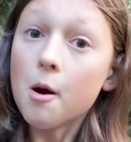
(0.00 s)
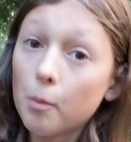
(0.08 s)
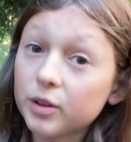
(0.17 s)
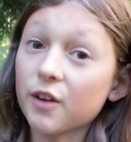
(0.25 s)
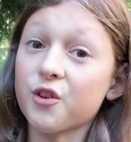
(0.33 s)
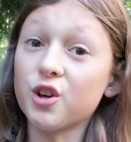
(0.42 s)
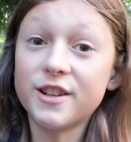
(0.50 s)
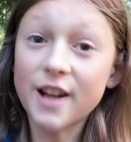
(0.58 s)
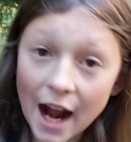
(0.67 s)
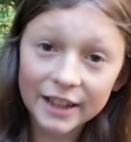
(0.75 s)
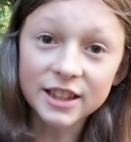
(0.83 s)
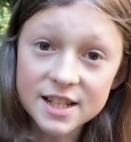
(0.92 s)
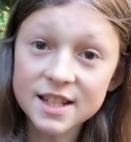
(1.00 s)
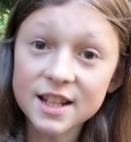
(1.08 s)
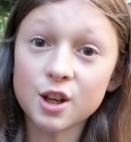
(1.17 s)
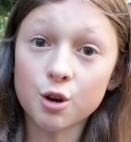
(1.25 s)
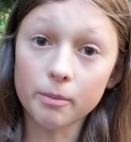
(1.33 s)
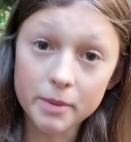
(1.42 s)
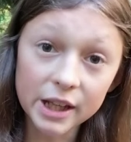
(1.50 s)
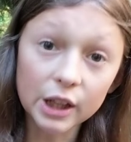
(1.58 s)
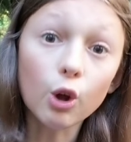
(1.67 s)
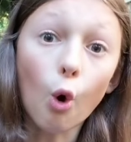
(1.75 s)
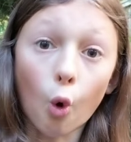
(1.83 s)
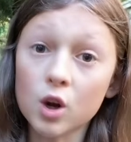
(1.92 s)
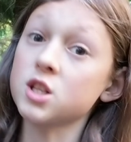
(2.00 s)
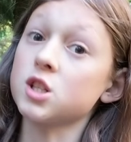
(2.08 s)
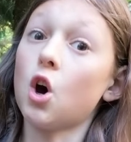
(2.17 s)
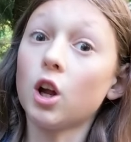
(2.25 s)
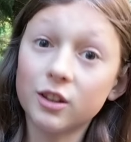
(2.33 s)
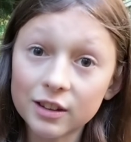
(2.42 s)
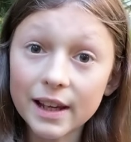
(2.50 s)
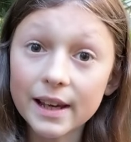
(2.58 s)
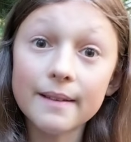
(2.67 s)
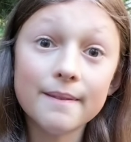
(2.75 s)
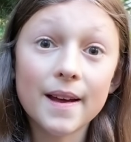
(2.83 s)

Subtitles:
But if you're digesting your meal horizontally,